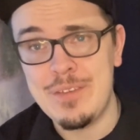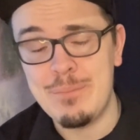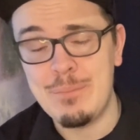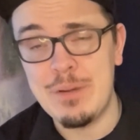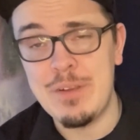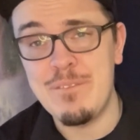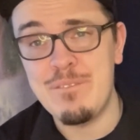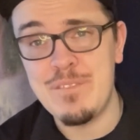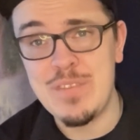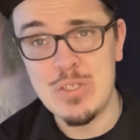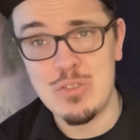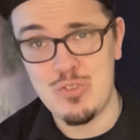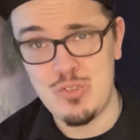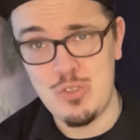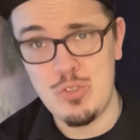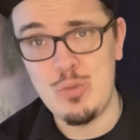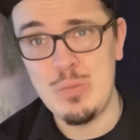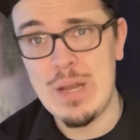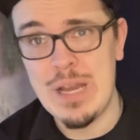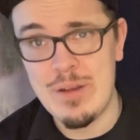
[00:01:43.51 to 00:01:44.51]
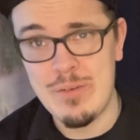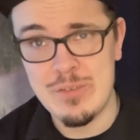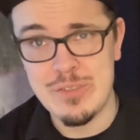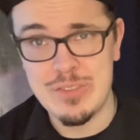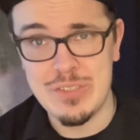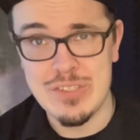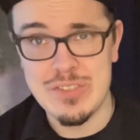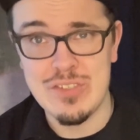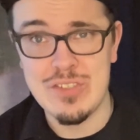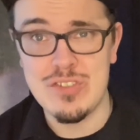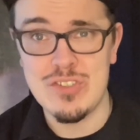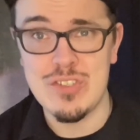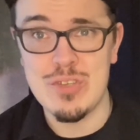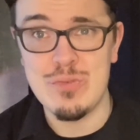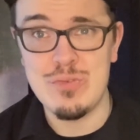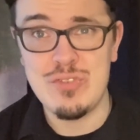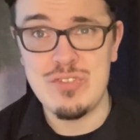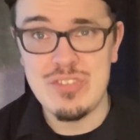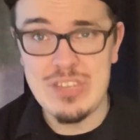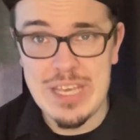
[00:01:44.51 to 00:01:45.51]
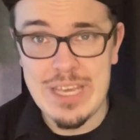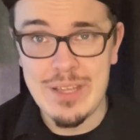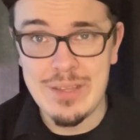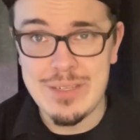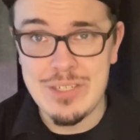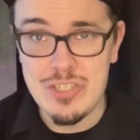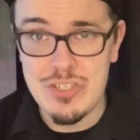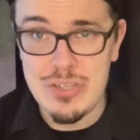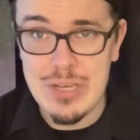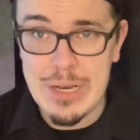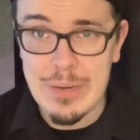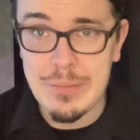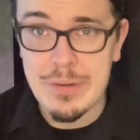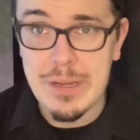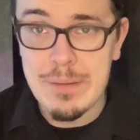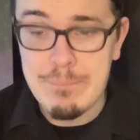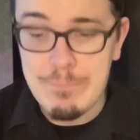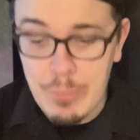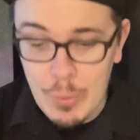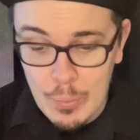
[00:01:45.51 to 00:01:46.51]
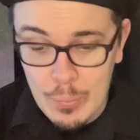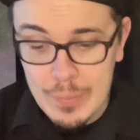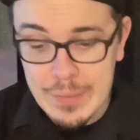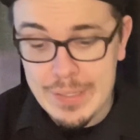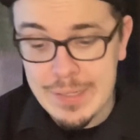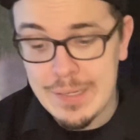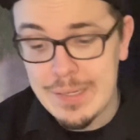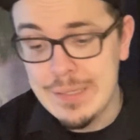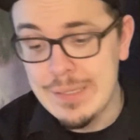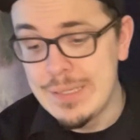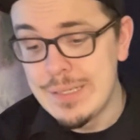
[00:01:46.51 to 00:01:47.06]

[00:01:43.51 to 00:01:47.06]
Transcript: but it feels 2 hours because it's so stale and generic and boring.